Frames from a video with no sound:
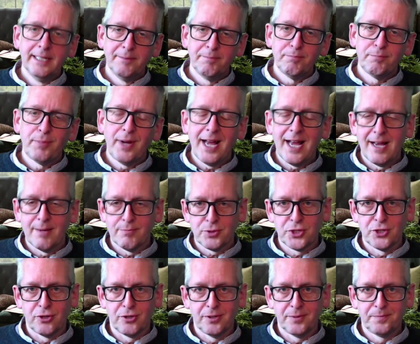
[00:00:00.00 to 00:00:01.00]
Perhaps
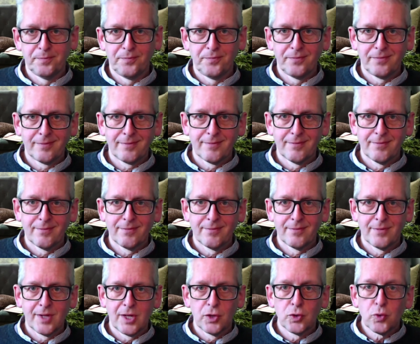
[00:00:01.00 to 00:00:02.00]
not.
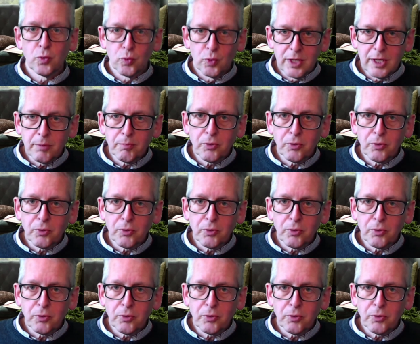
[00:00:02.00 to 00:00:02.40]
The real